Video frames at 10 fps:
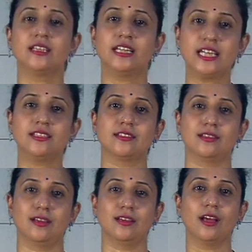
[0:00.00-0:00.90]

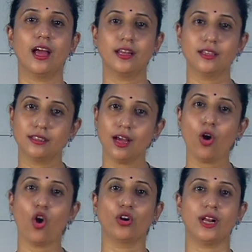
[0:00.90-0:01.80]
leads
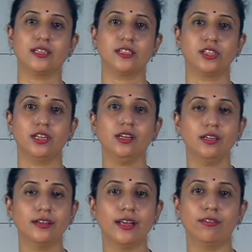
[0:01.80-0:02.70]
the
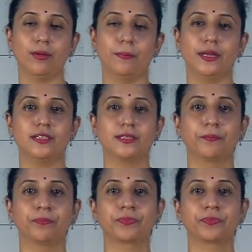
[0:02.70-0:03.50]
organizational development.